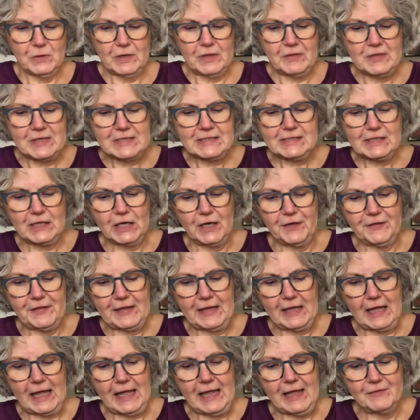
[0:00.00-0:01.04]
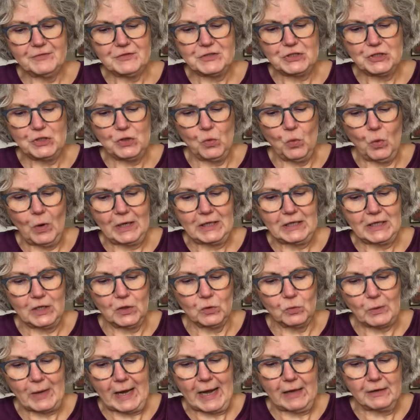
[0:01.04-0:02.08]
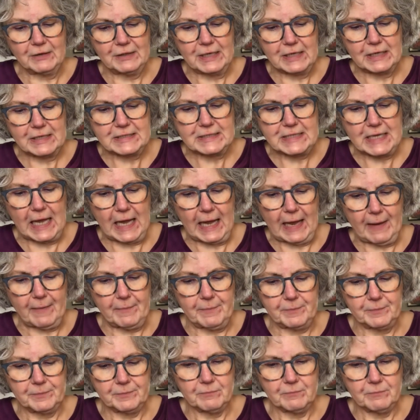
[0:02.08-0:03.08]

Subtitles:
this little thing, I have to do 1 little round at a time.